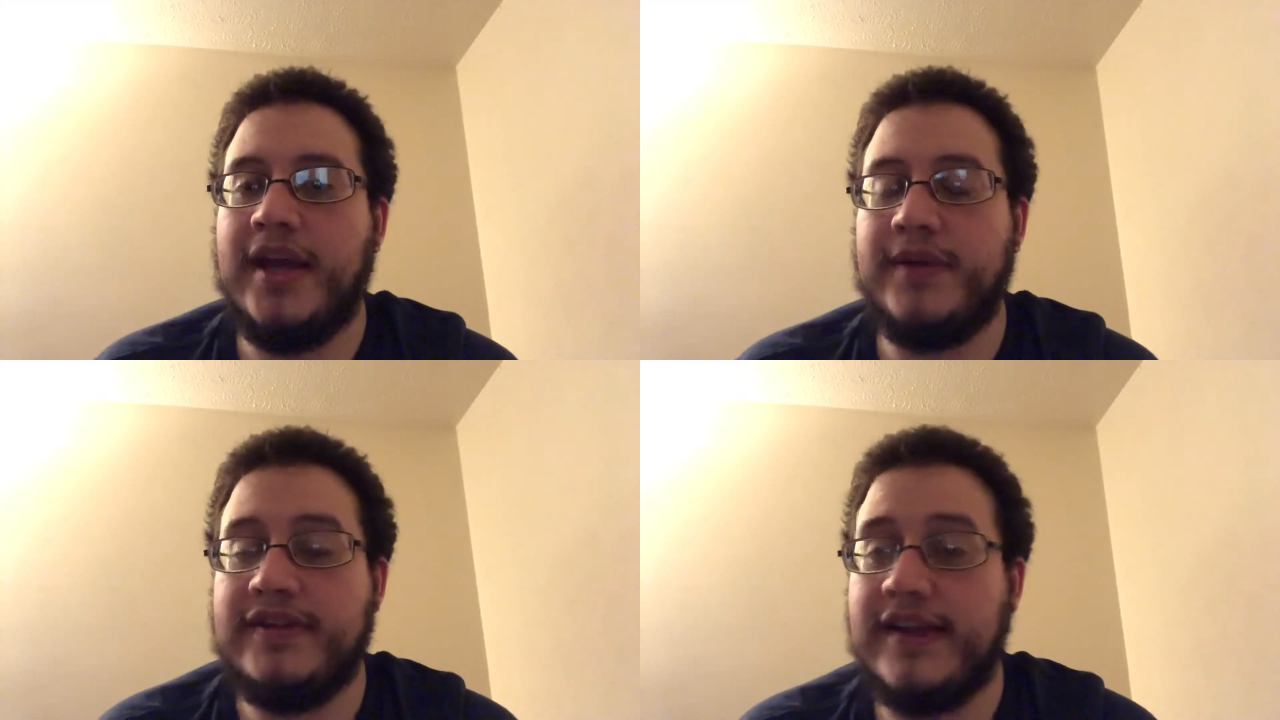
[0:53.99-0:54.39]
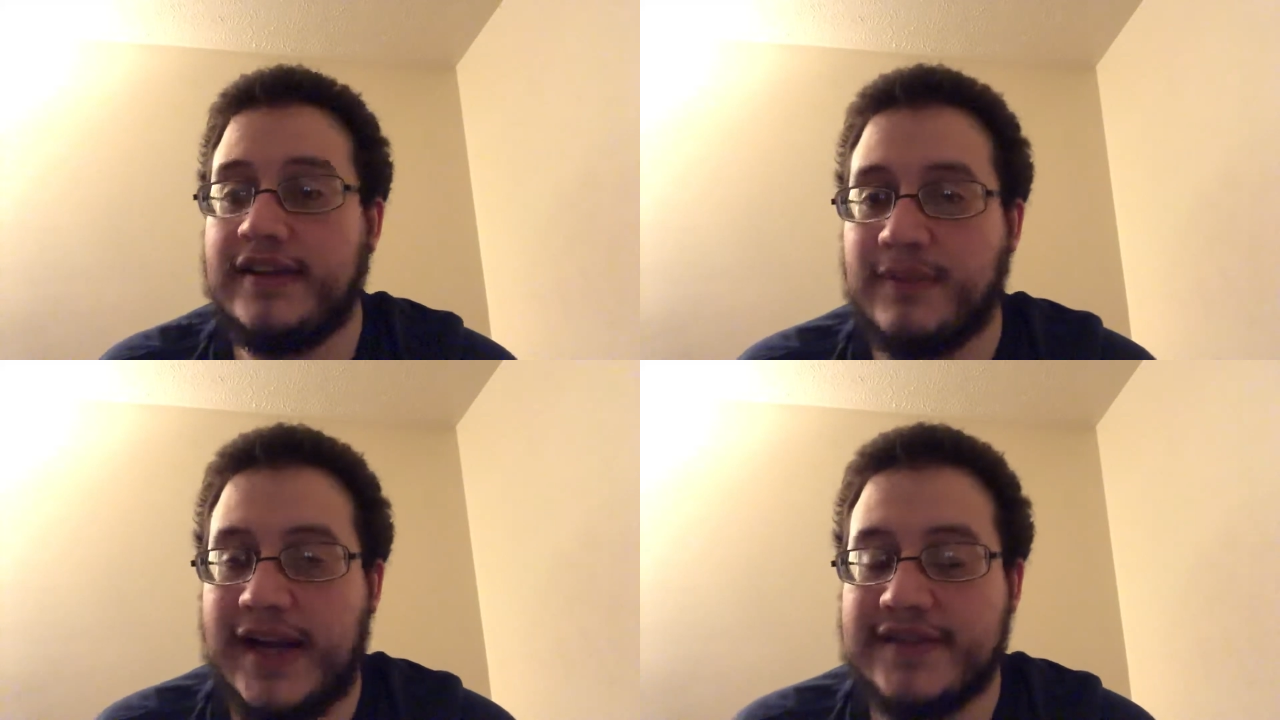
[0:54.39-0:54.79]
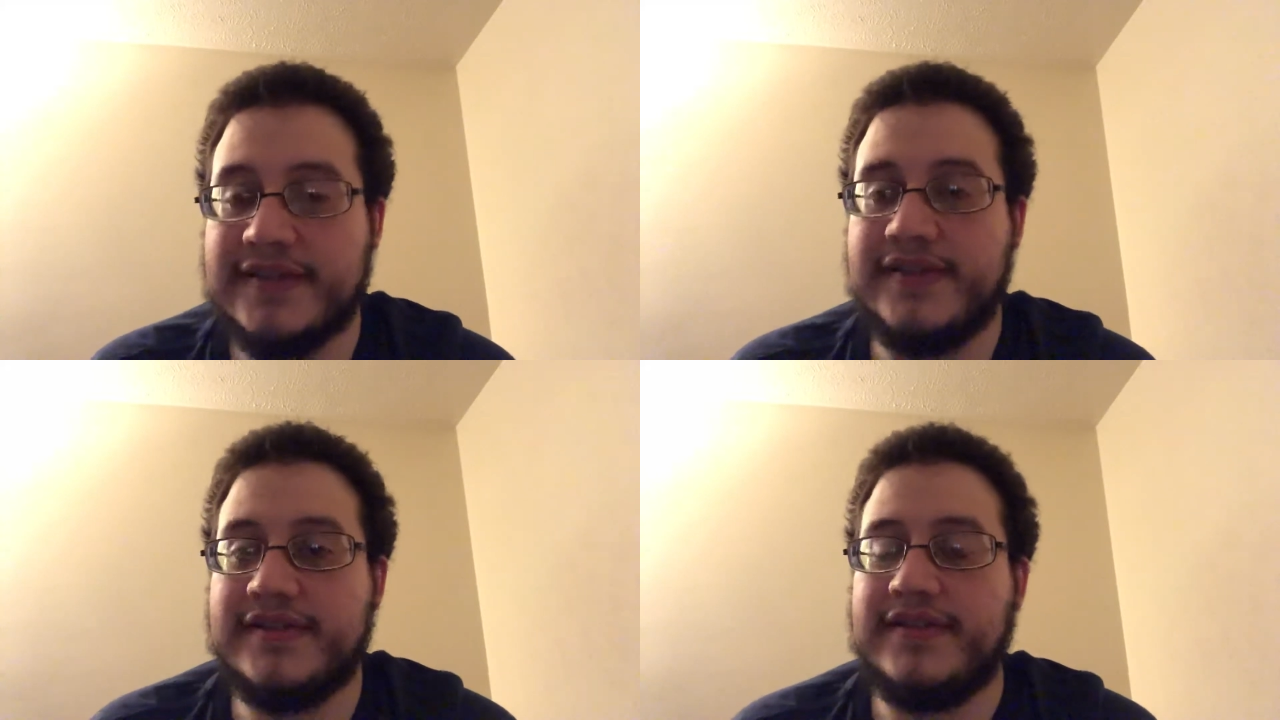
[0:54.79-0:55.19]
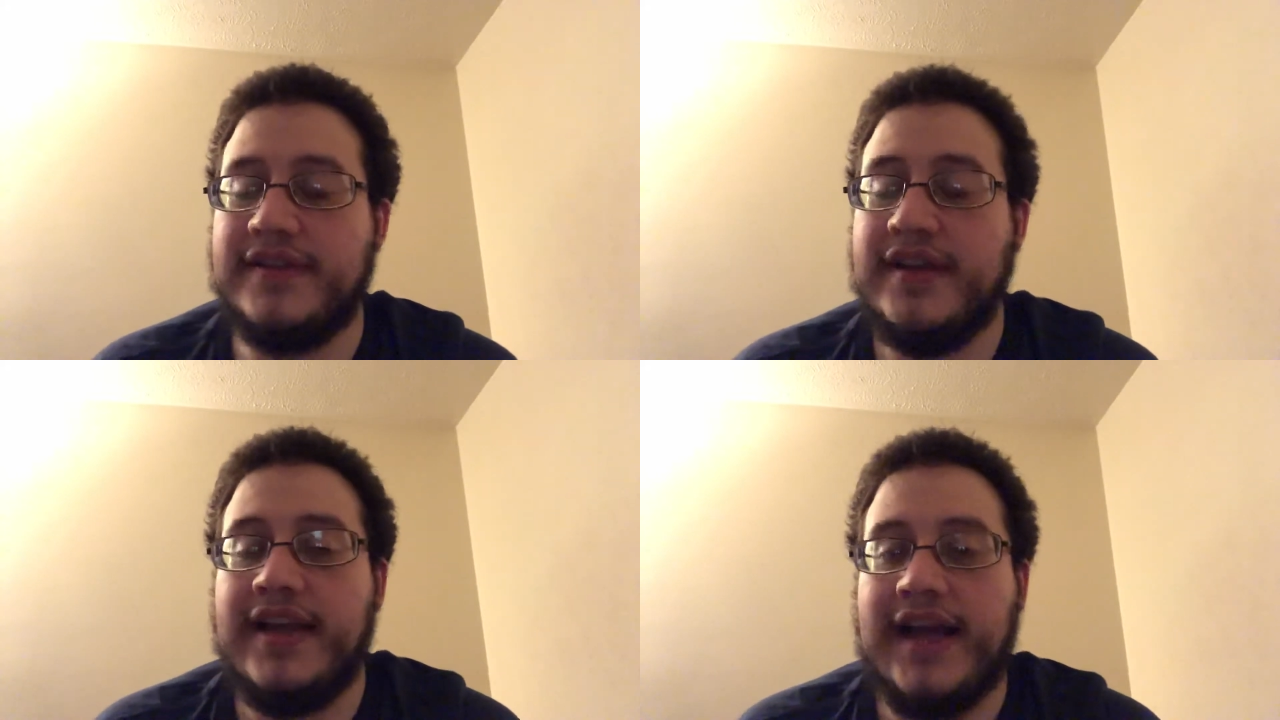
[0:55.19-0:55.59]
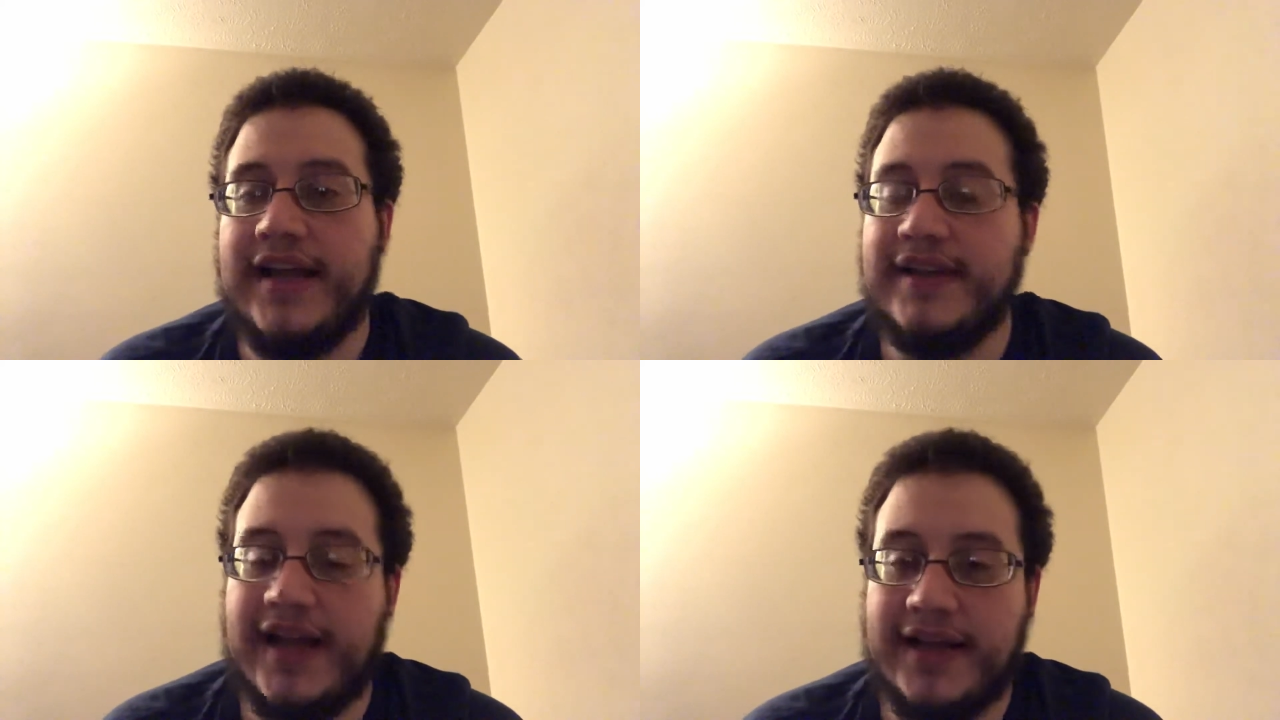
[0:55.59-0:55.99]
we take his righteousness, and
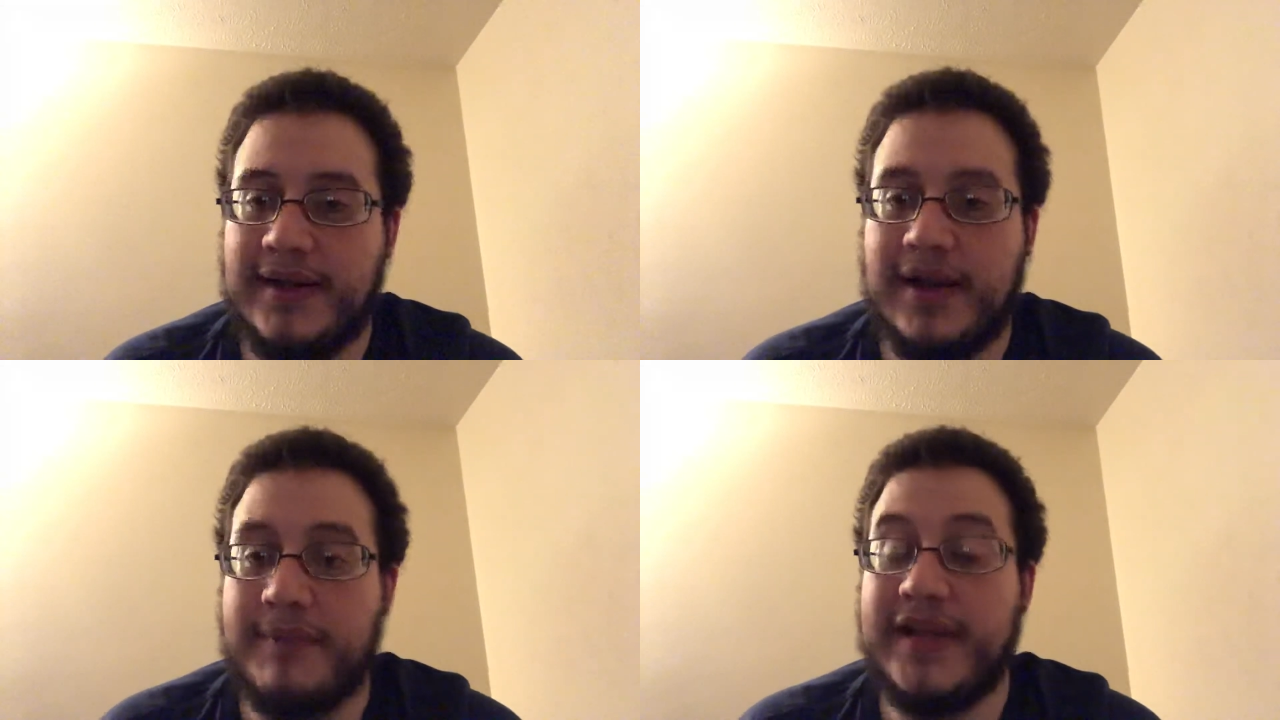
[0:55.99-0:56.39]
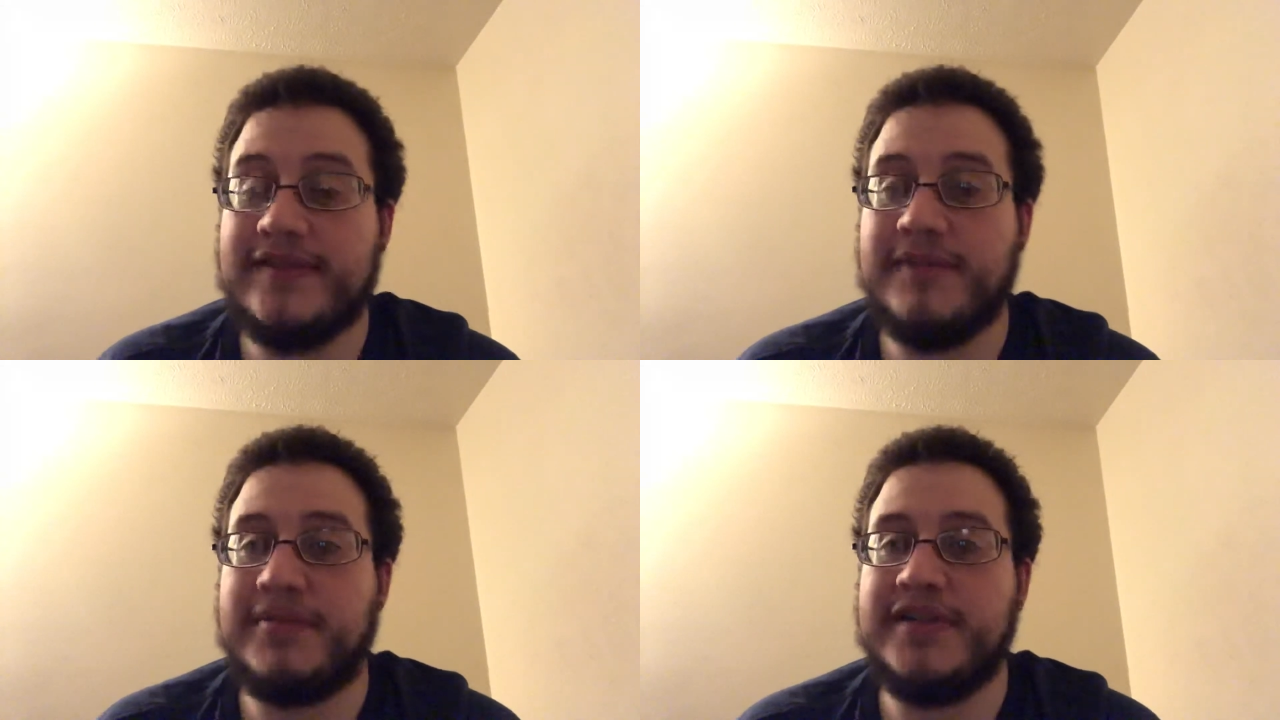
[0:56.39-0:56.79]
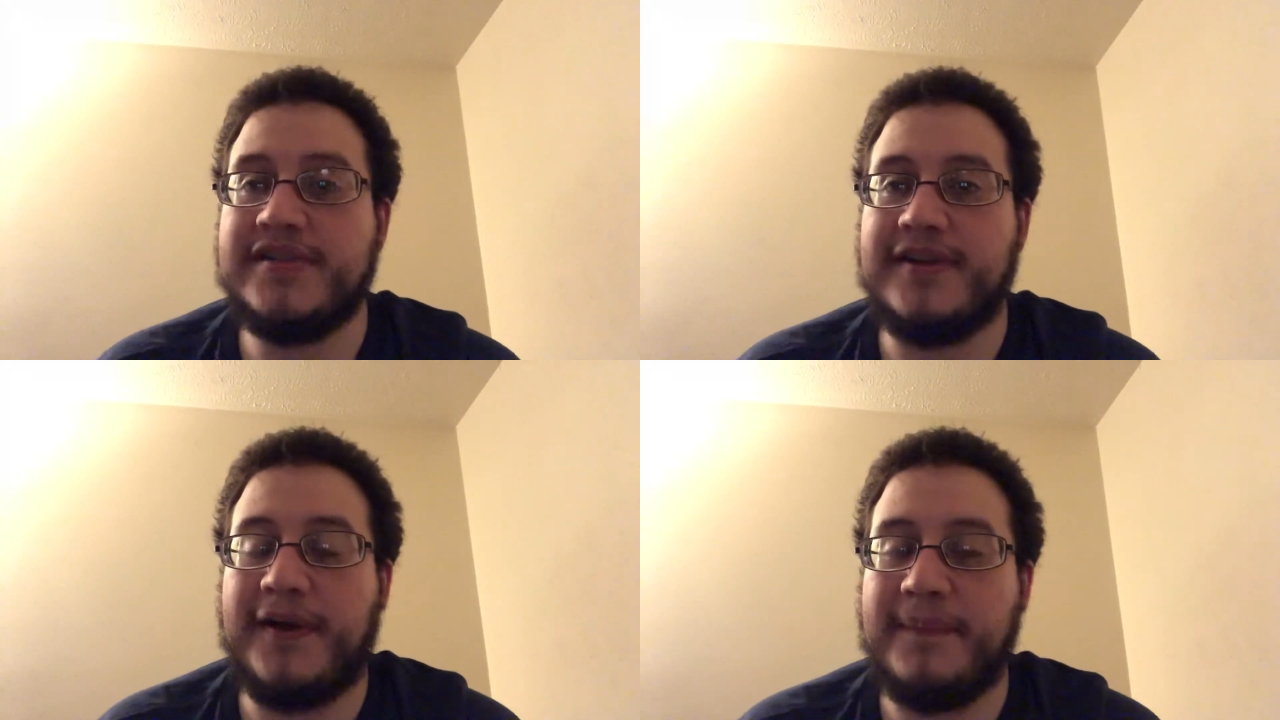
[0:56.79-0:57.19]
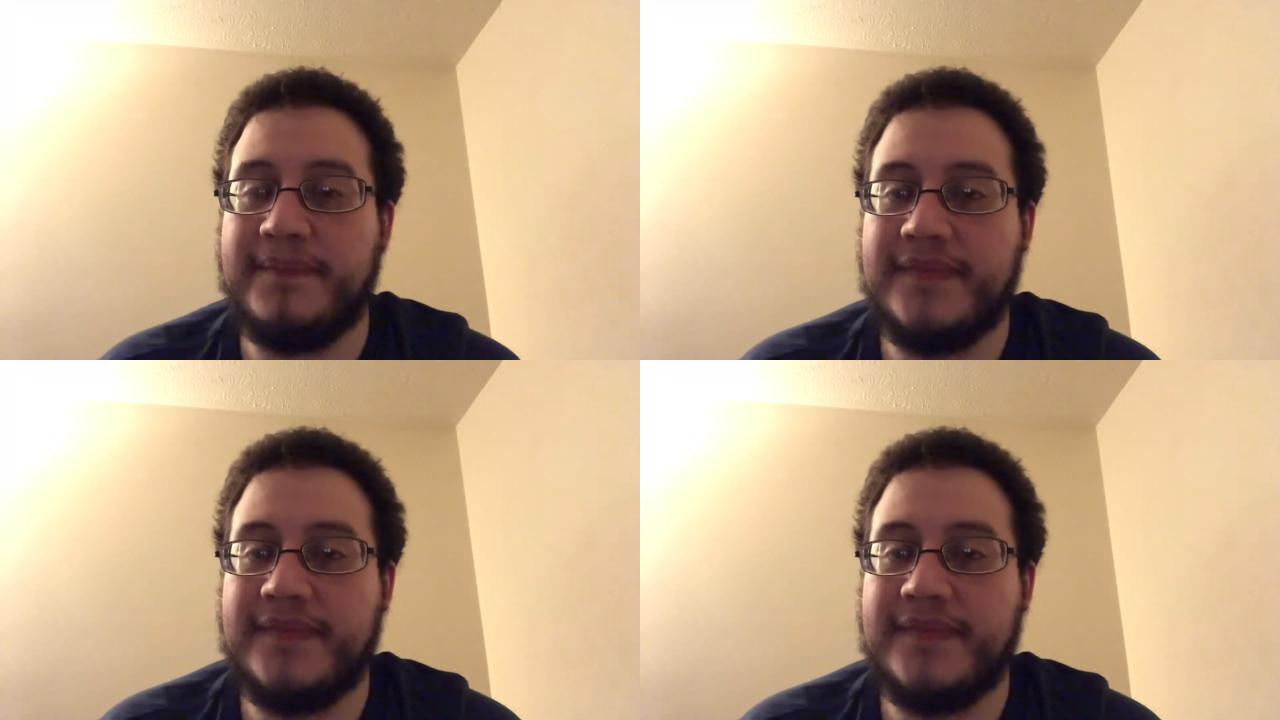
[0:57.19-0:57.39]
I basically preached to her.